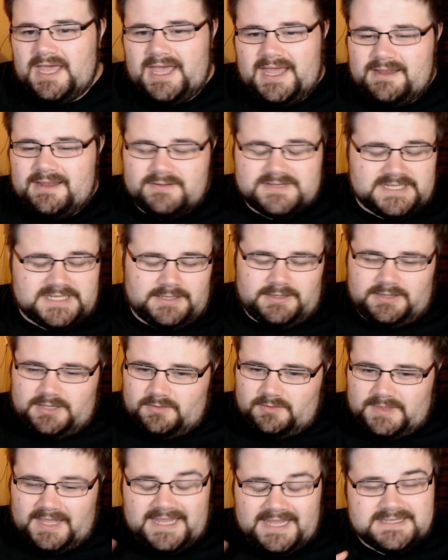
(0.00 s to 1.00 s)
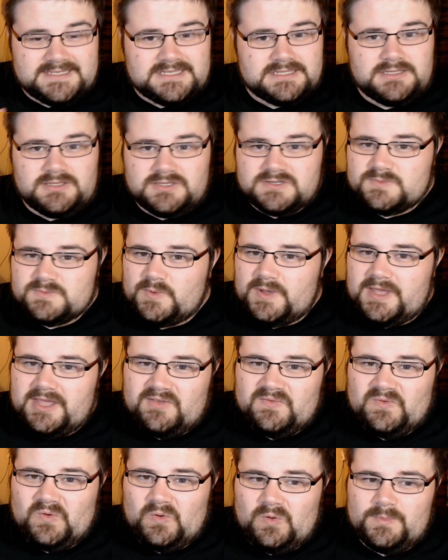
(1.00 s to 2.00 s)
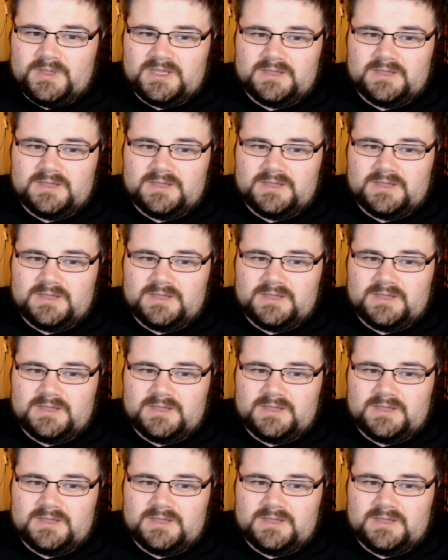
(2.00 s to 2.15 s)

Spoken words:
And I was like, no, that instantly doesn't work for me.